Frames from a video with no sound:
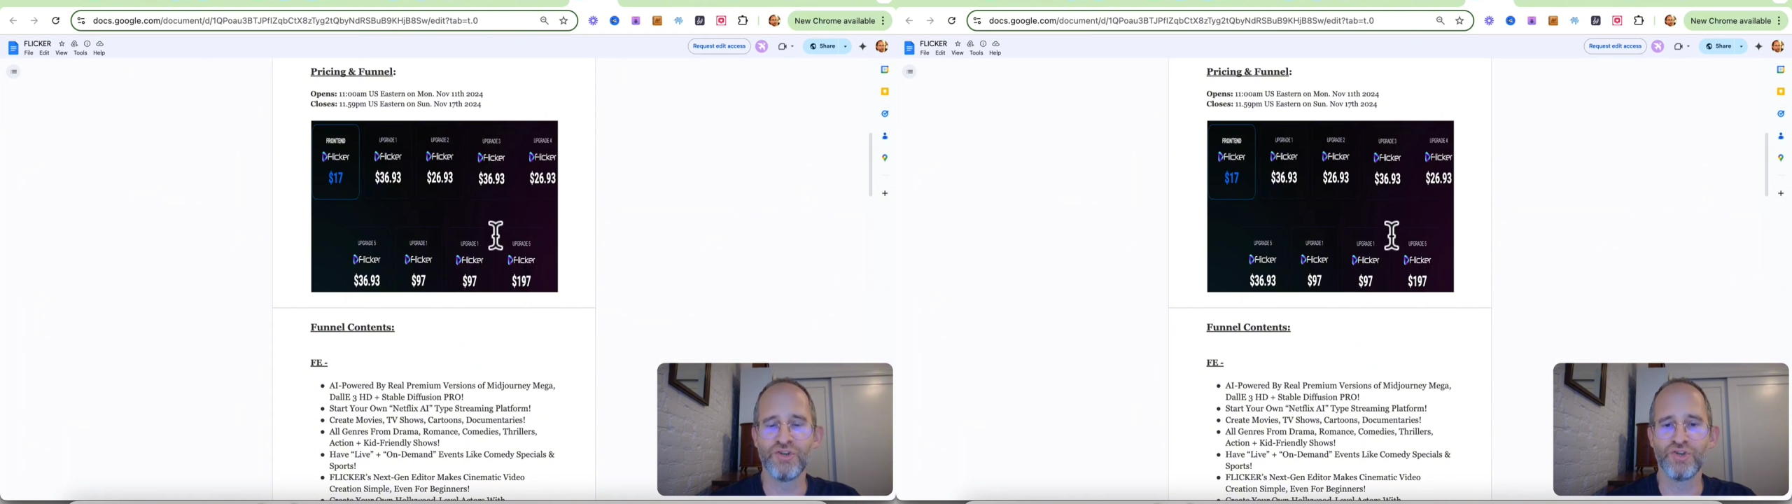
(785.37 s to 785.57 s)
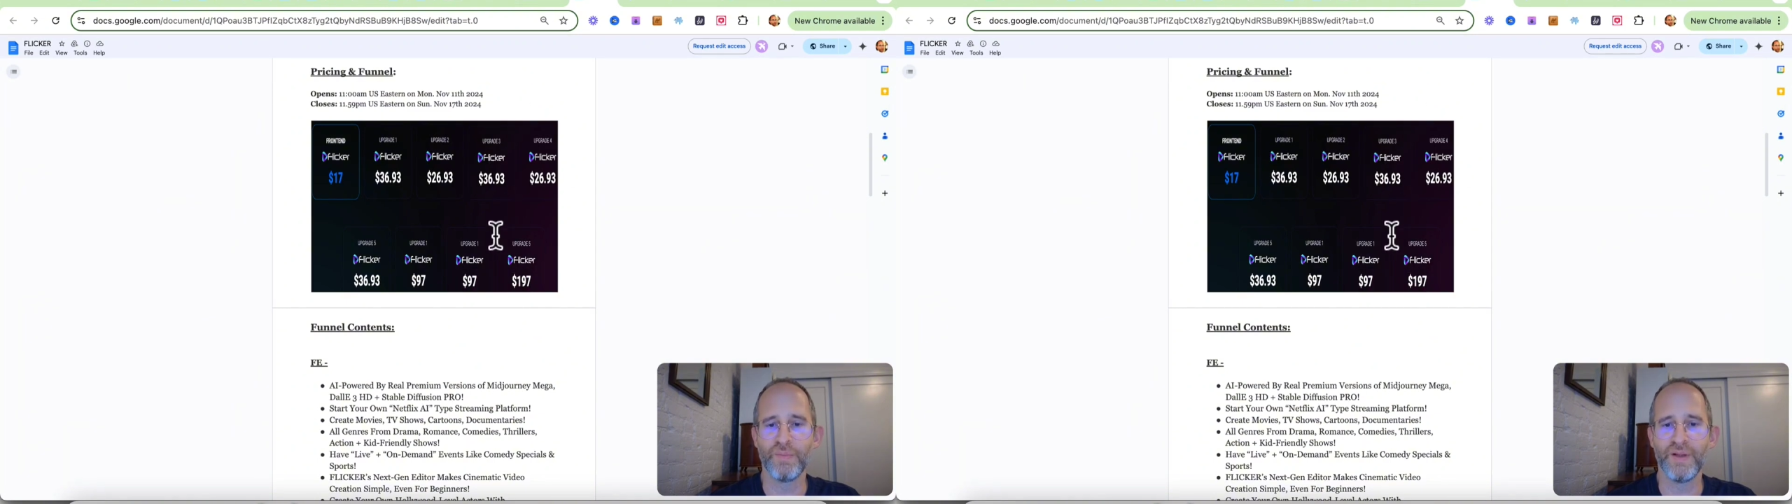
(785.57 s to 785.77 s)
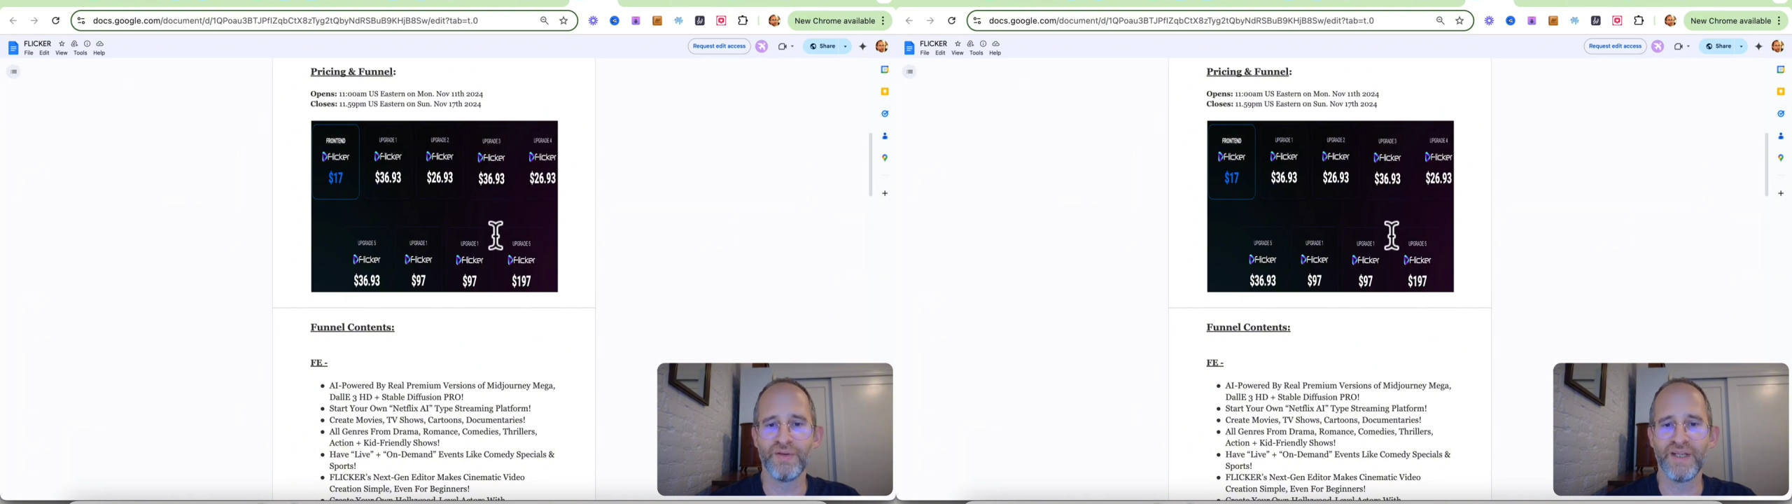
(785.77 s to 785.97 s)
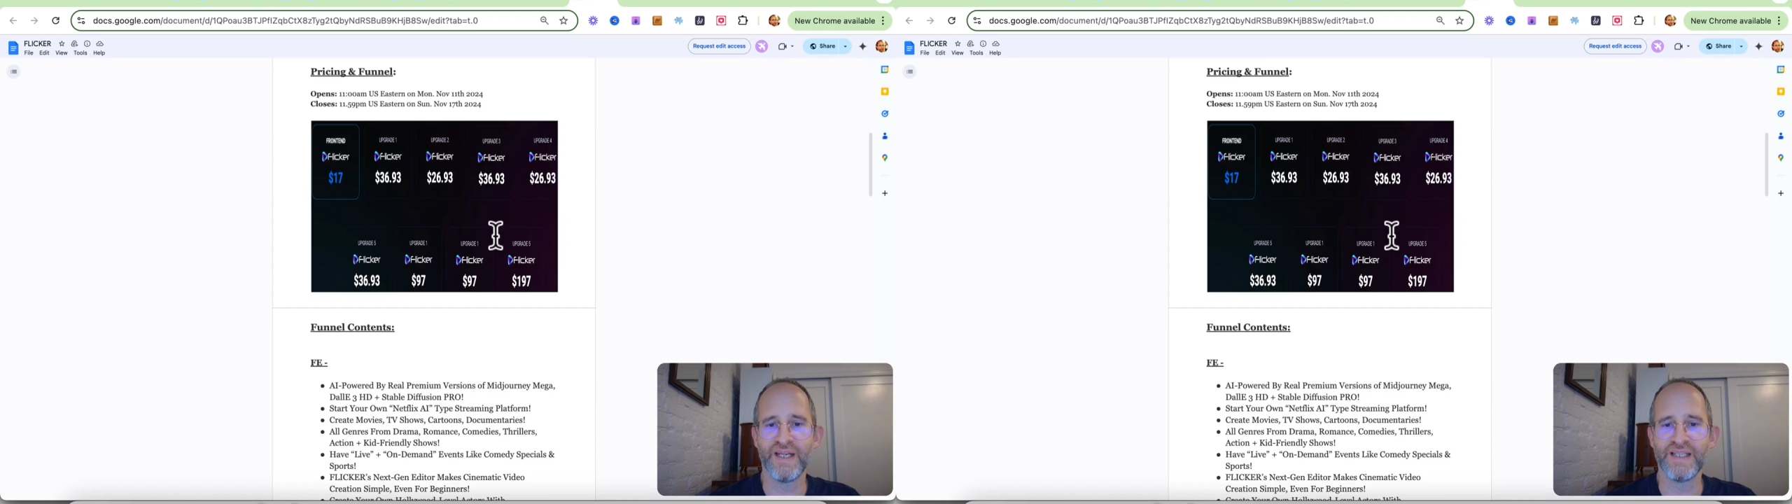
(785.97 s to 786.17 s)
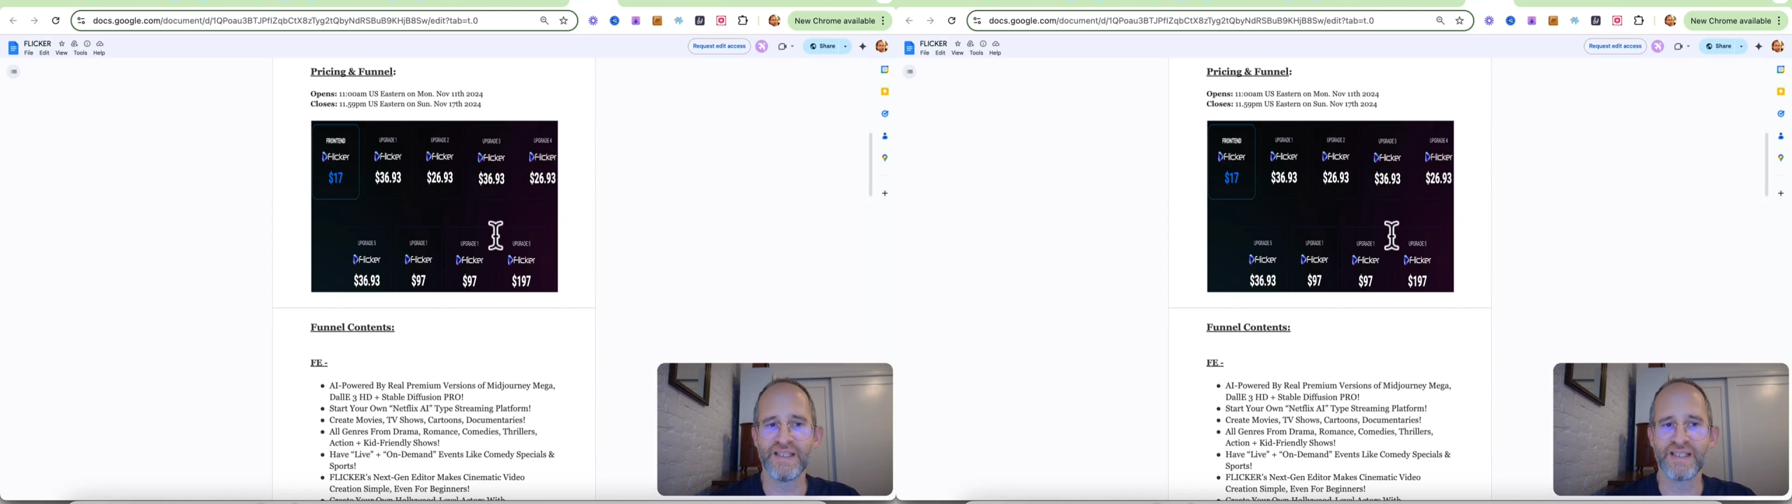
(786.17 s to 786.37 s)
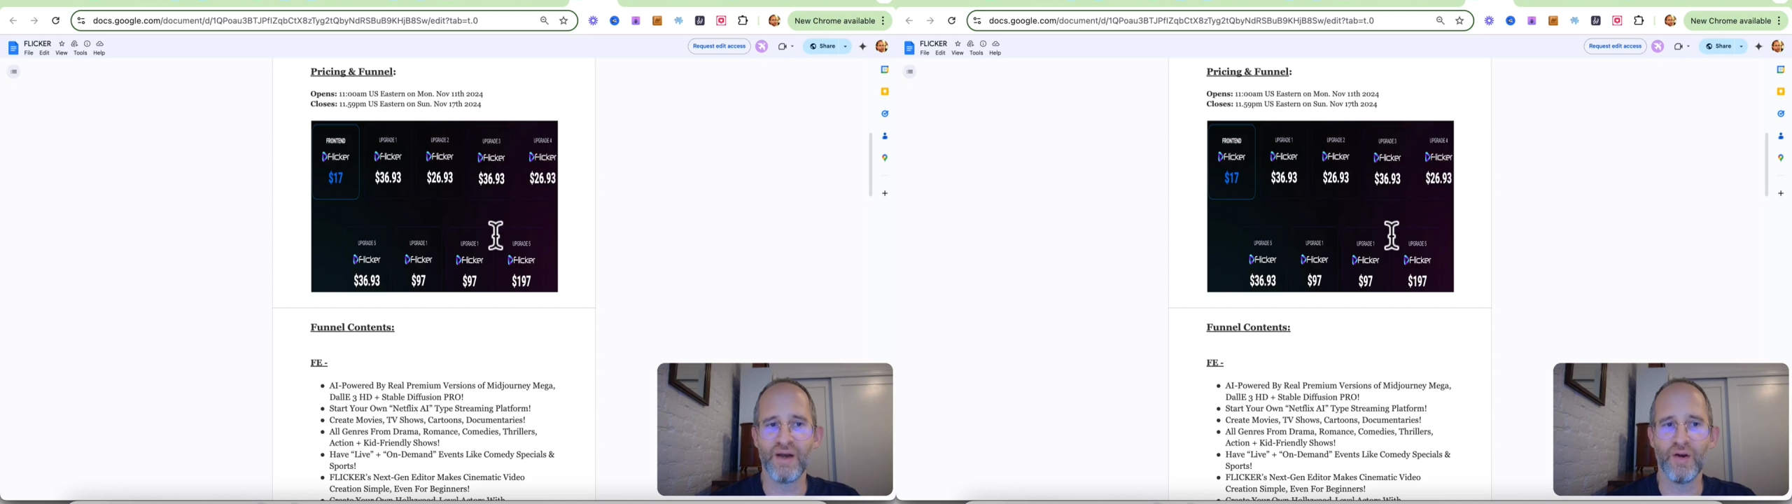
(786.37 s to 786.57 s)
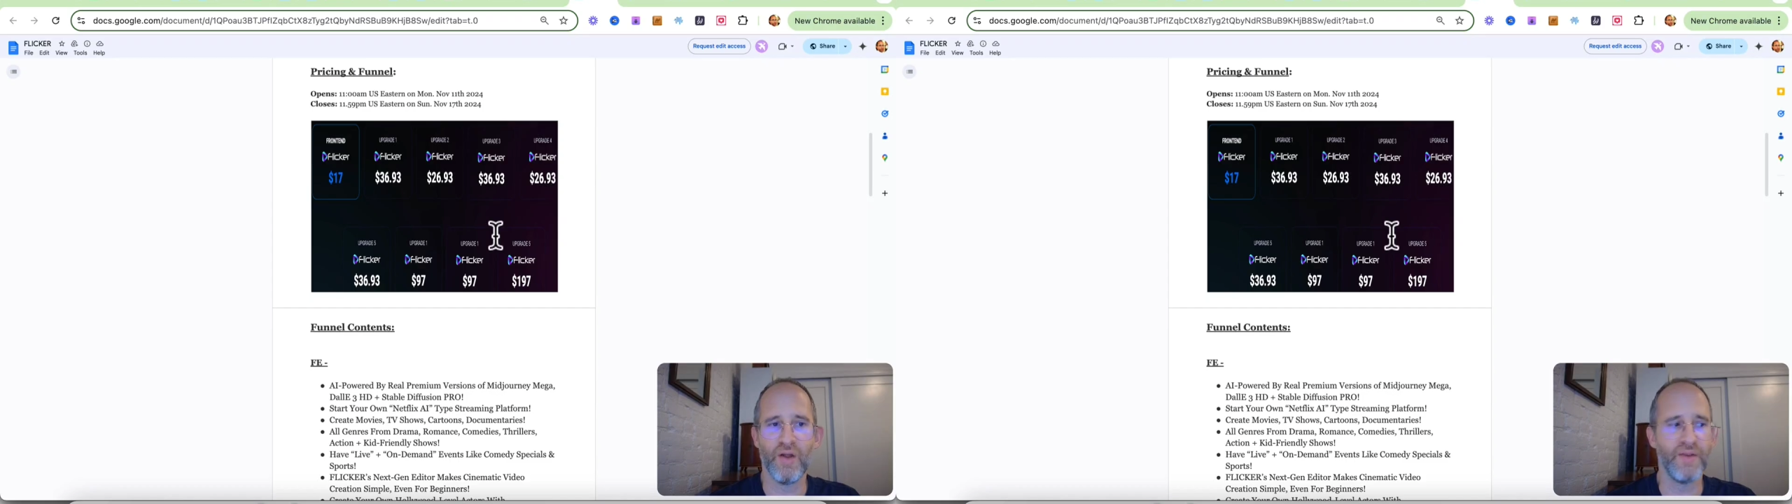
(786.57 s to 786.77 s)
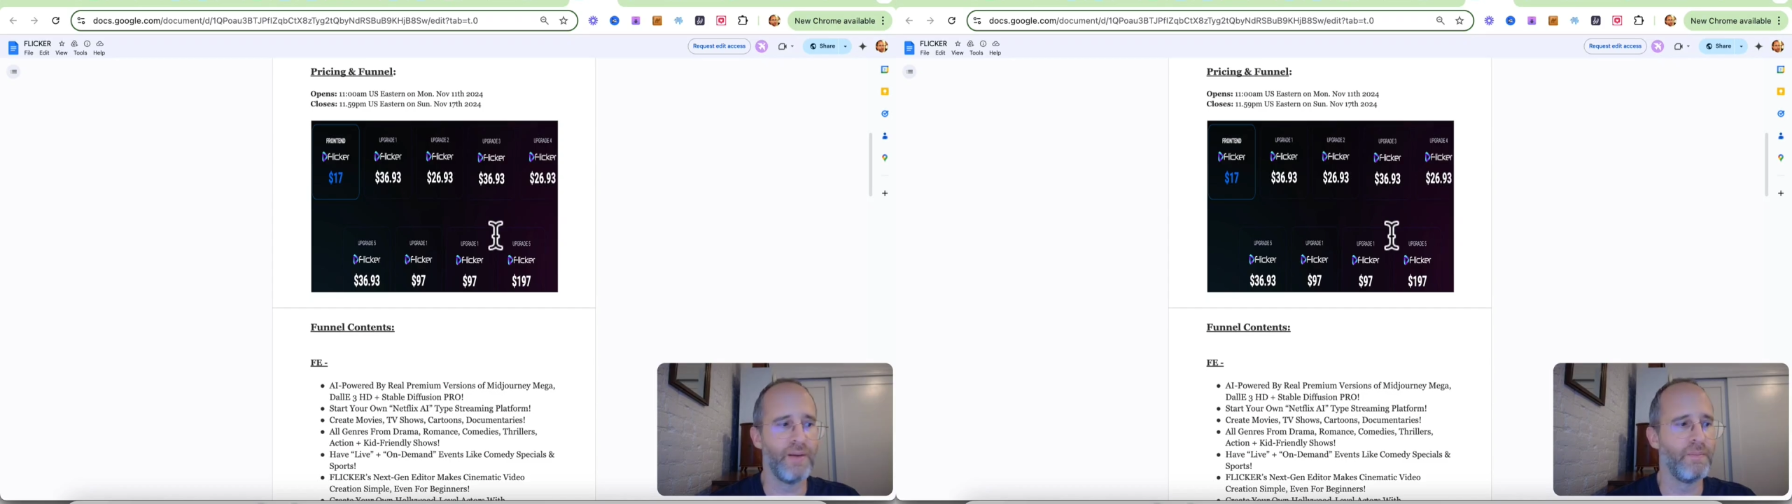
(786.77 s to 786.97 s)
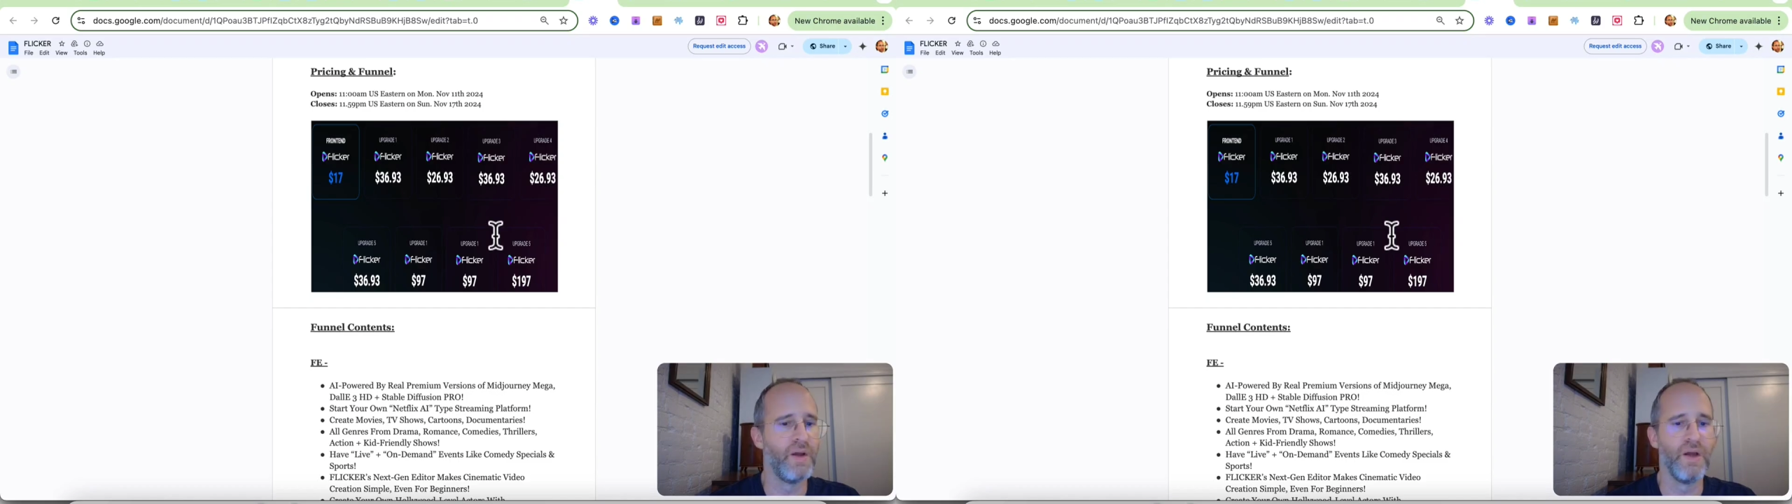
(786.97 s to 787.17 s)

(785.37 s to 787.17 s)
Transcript: you should be able to get a discount on them.